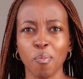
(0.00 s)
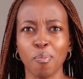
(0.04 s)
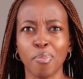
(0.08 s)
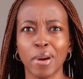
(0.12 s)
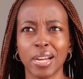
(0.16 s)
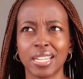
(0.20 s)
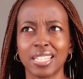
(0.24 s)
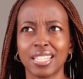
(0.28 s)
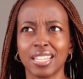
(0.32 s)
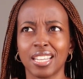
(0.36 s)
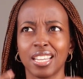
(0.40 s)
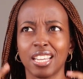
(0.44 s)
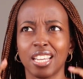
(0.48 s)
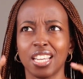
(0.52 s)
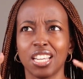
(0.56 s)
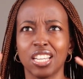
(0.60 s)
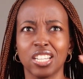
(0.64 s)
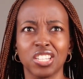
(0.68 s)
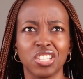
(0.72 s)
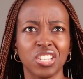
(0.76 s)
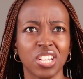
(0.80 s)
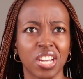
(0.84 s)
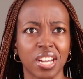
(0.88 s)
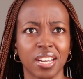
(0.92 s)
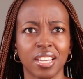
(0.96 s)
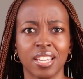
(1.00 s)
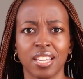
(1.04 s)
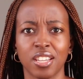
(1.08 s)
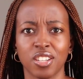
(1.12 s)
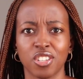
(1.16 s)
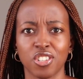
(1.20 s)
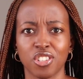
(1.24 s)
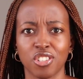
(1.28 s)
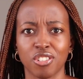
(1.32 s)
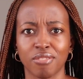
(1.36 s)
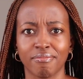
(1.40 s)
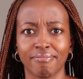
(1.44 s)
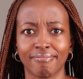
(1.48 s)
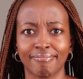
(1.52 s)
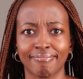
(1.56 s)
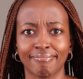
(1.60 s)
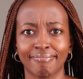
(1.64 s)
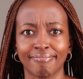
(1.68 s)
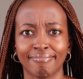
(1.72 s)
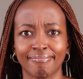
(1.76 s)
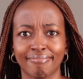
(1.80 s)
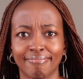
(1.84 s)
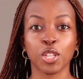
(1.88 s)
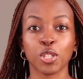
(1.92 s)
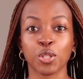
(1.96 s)
but in Turkish.
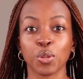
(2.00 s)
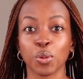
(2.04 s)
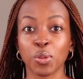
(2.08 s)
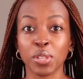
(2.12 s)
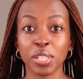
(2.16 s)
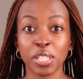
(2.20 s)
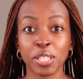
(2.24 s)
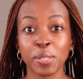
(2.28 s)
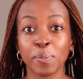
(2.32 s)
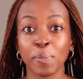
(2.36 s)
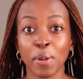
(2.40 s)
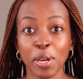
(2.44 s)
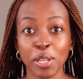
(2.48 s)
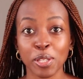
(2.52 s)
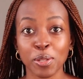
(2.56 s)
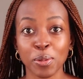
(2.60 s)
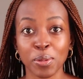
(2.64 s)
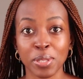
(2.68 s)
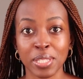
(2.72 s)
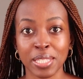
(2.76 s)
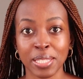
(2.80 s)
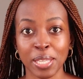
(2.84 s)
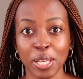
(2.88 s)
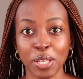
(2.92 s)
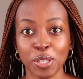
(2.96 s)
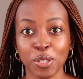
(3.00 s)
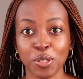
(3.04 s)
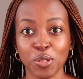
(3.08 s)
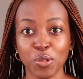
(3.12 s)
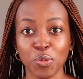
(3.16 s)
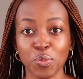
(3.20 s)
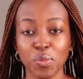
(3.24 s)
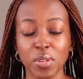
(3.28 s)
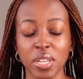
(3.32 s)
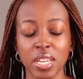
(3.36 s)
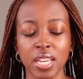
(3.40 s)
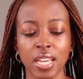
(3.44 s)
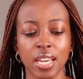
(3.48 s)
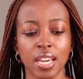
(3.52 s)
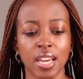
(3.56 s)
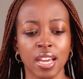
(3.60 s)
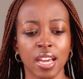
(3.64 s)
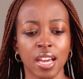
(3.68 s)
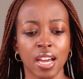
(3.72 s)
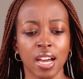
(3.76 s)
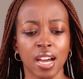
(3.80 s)
So this person says to me,